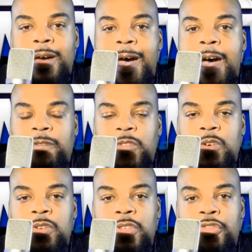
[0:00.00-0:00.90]

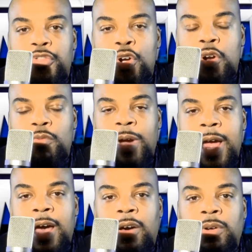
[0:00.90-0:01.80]
after the third
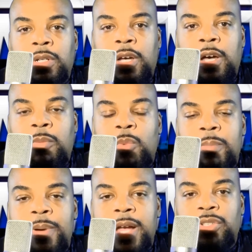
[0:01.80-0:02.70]
round,
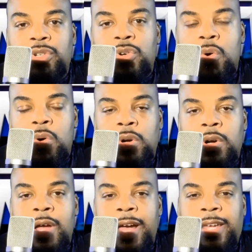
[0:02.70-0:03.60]
went back to the
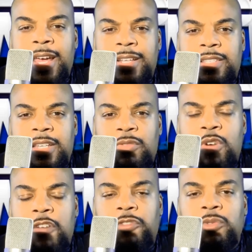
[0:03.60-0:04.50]
corner, I guess the
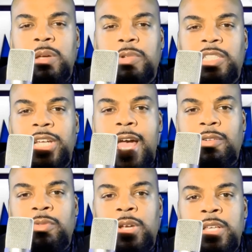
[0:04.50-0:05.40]
referee was Jack
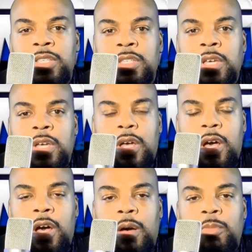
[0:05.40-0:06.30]
Reese,
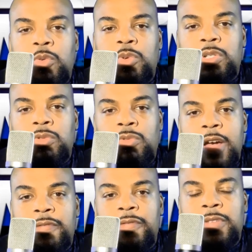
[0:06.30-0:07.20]
who was the
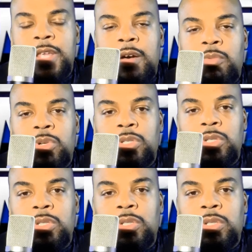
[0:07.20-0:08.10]
ref that
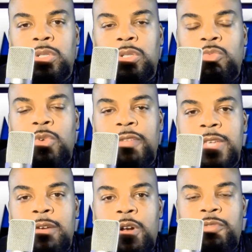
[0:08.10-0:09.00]
was the ref
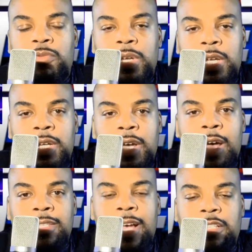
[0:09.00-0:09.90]
that
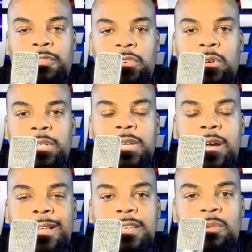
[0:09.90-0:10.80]
refereed Tyson Fury,
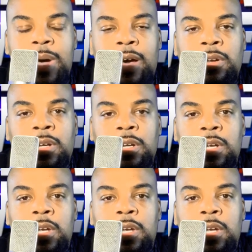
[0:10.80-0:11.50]
Deontay Wilder,